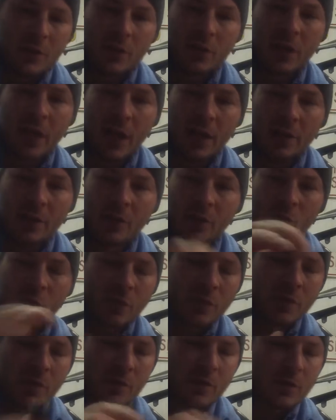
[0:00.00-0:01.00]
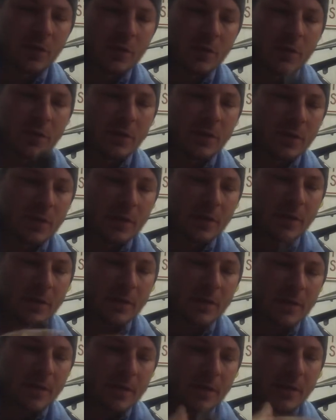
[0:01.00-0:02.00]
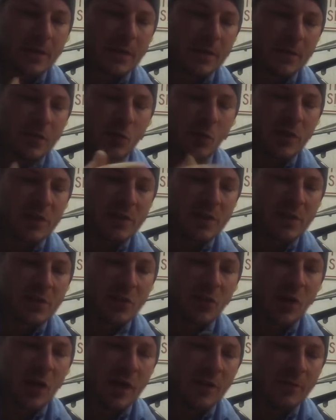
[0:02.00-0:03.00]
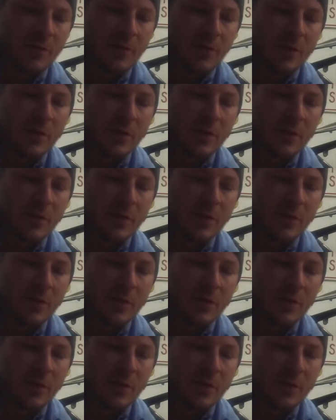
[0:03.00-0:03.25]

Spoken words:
you've got to do is twist this off,